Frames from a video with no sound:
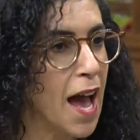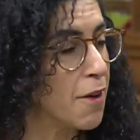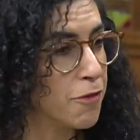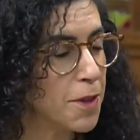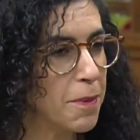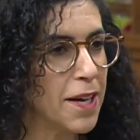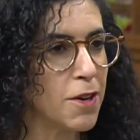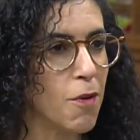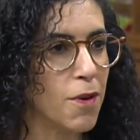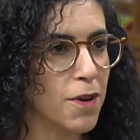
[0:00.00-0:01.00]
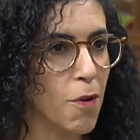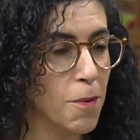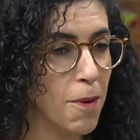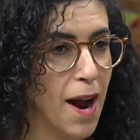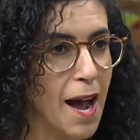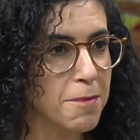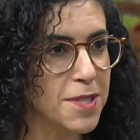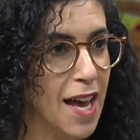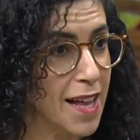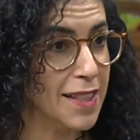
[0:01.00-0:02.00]
flipping or perhaps
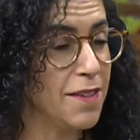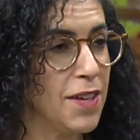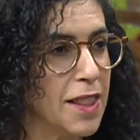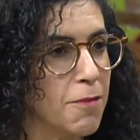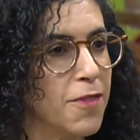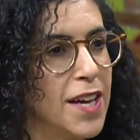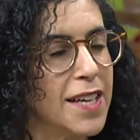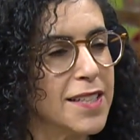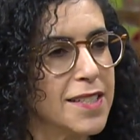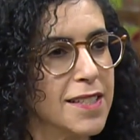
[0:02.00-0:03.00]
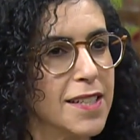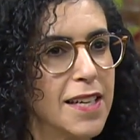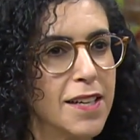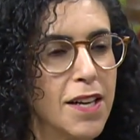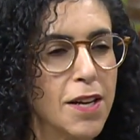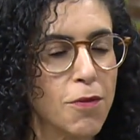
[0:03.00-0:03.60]
leaving them vacant and in